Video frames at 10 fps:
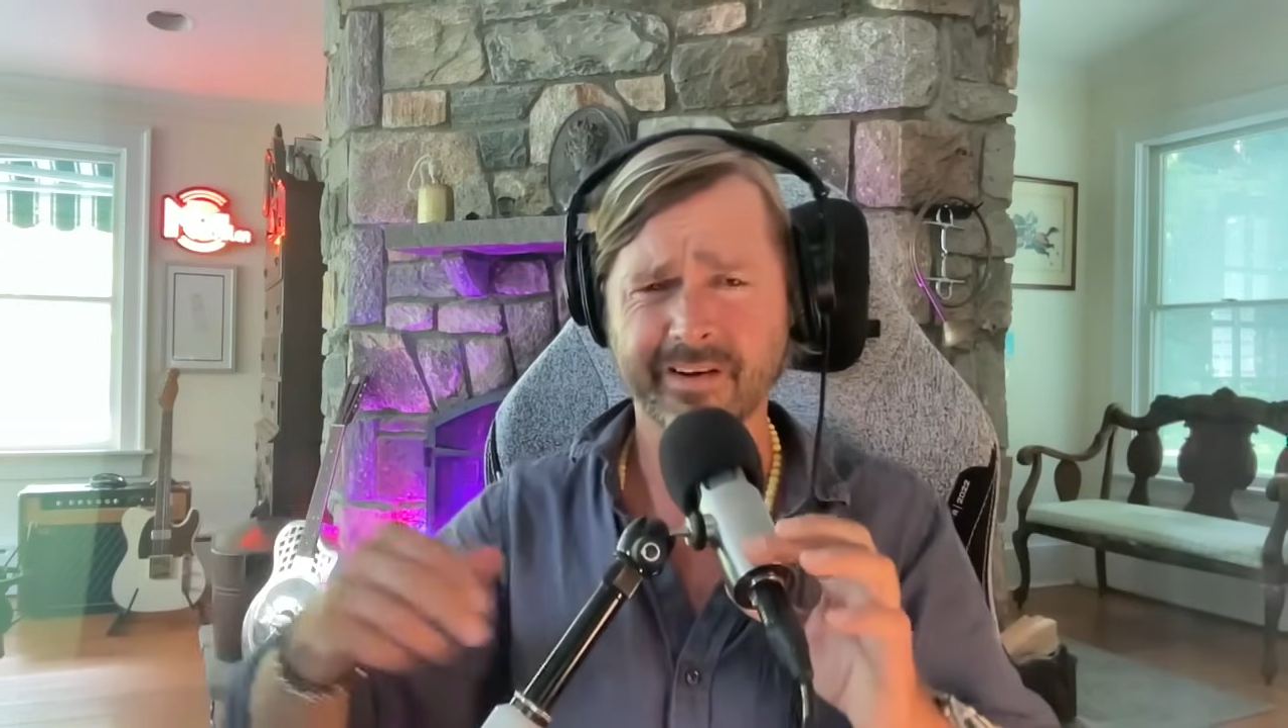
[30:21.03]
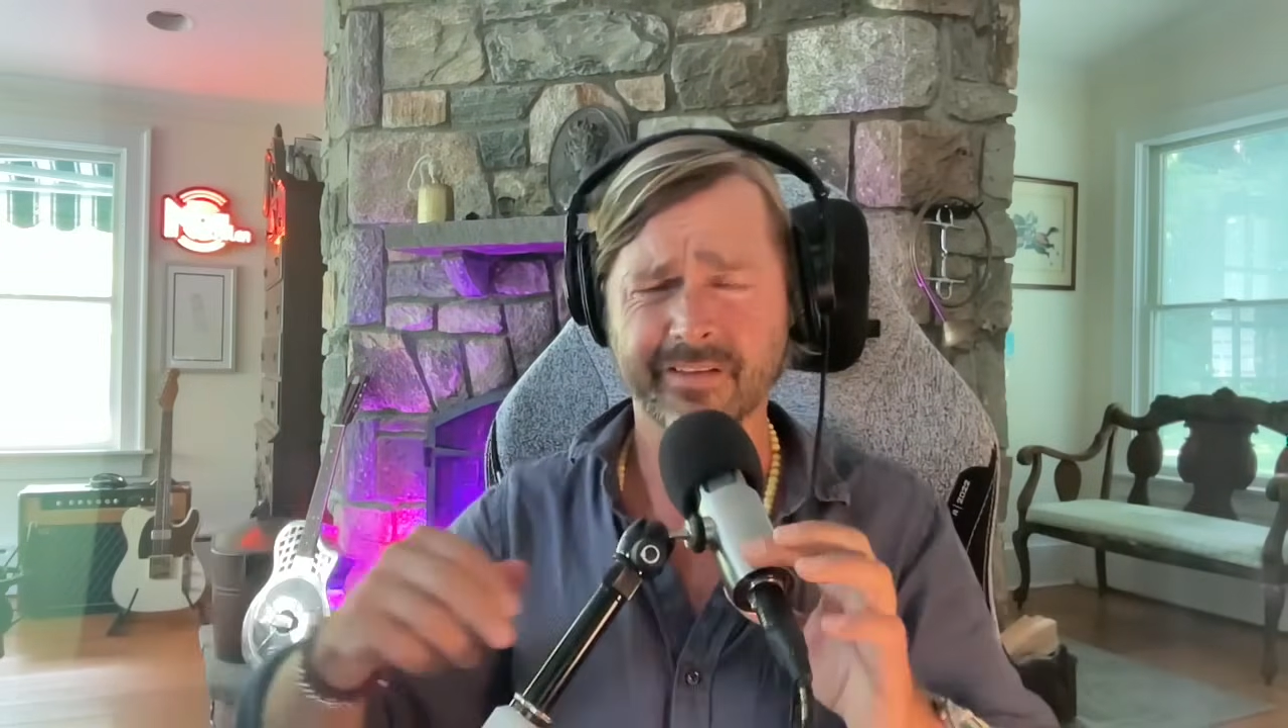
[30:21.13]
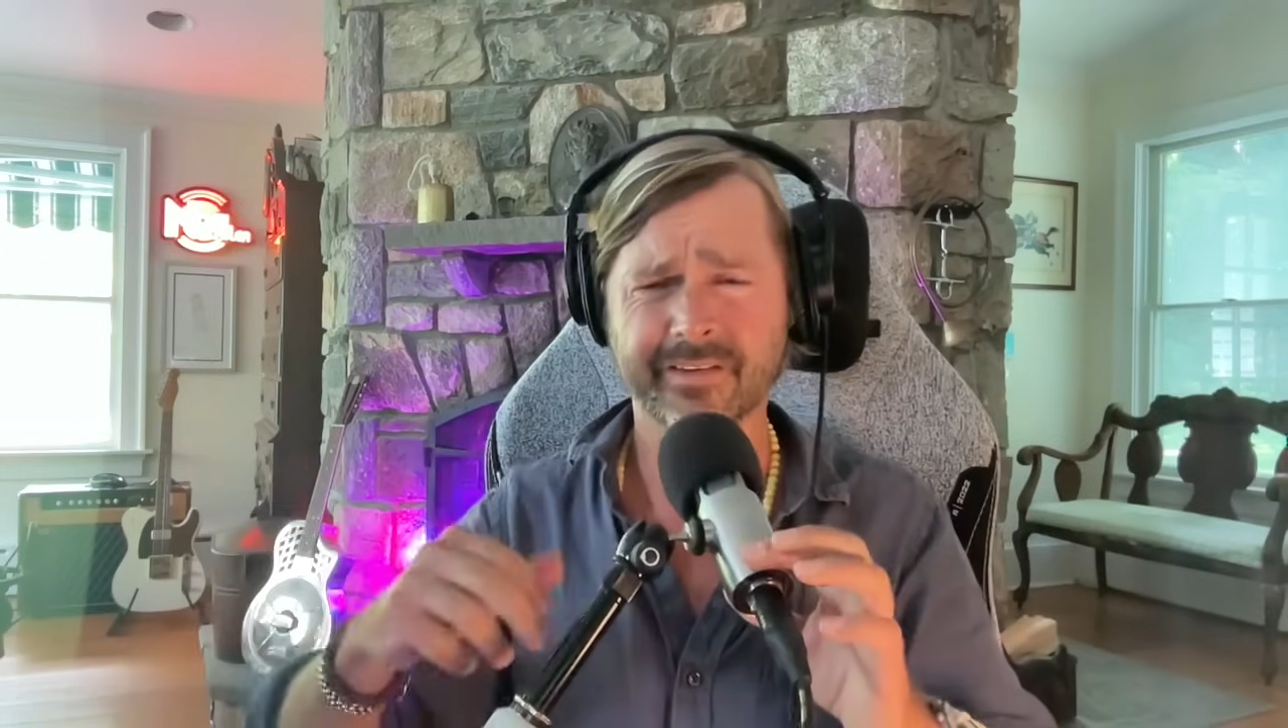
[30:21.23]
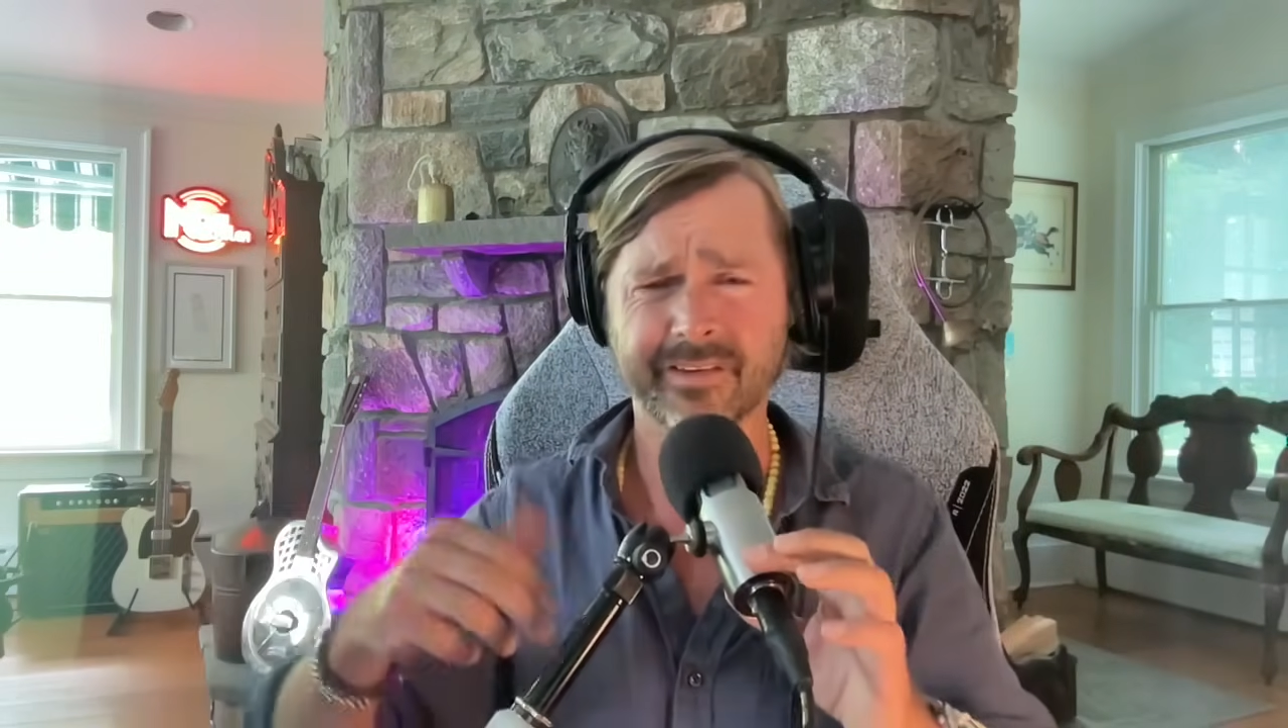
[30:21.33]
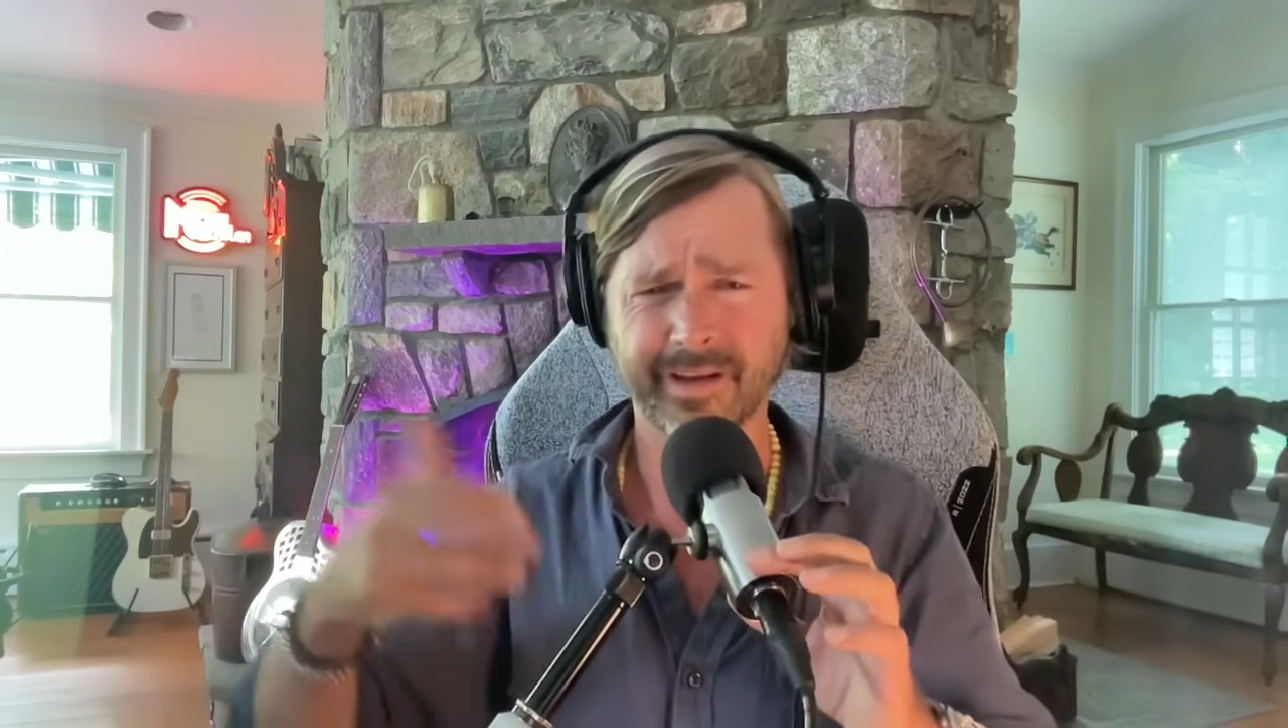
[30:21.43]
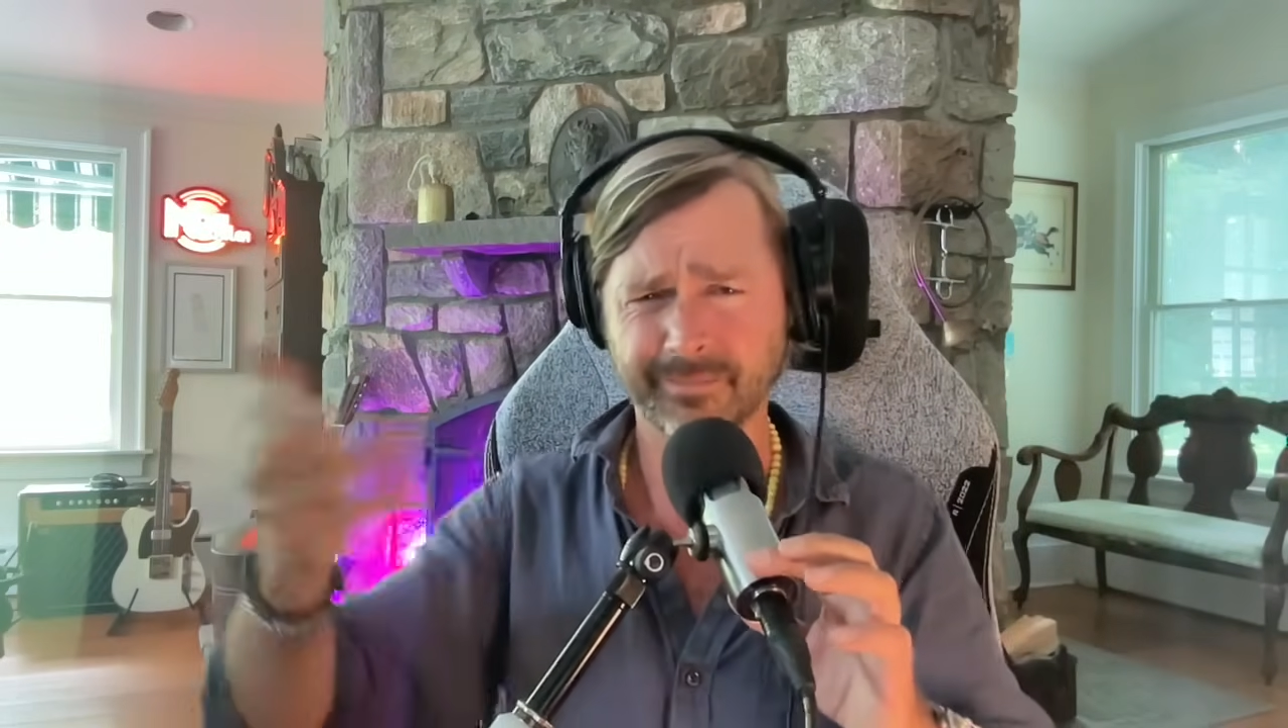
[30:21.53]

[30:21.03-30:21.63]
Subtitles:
at the time